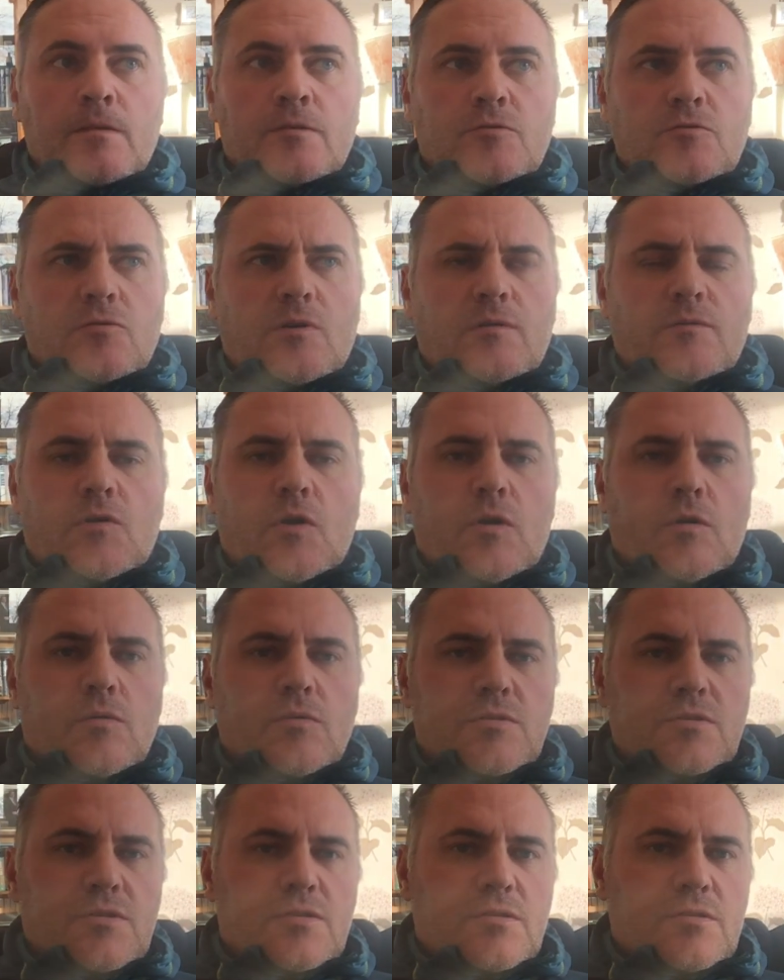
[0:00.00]
So I've
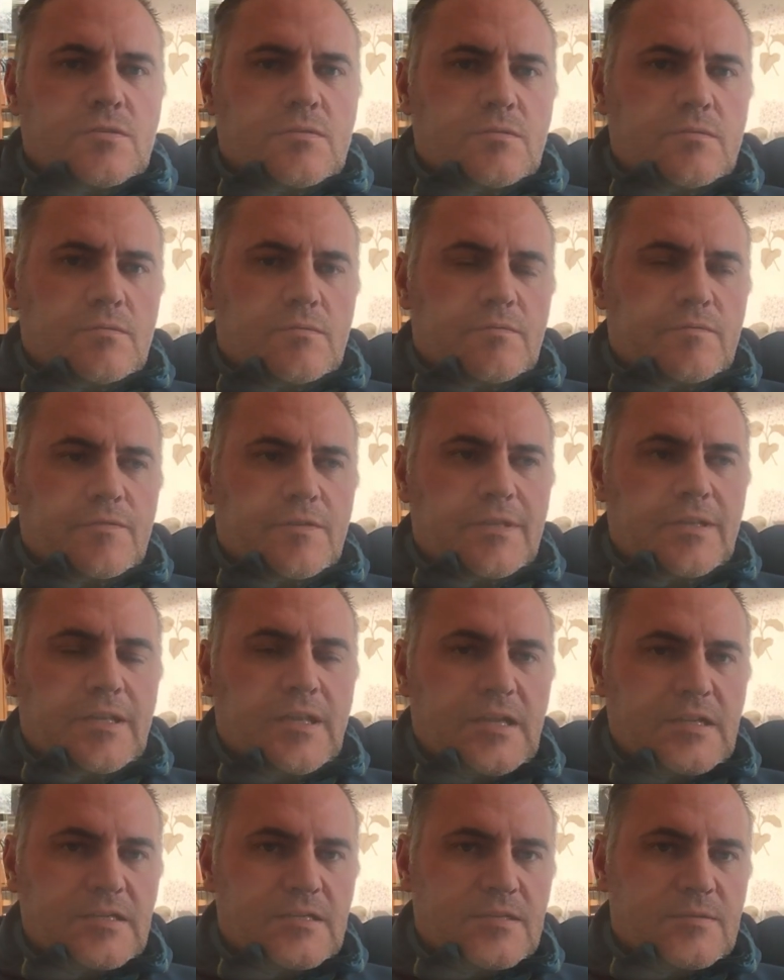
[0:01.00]
always, for the
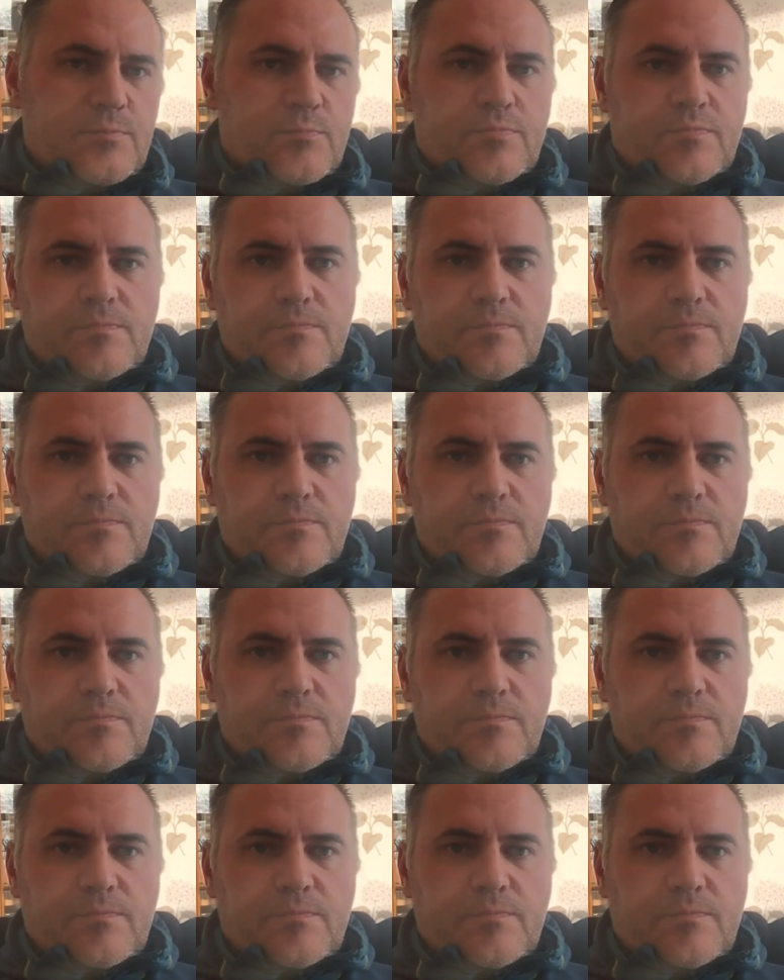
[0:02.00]
last,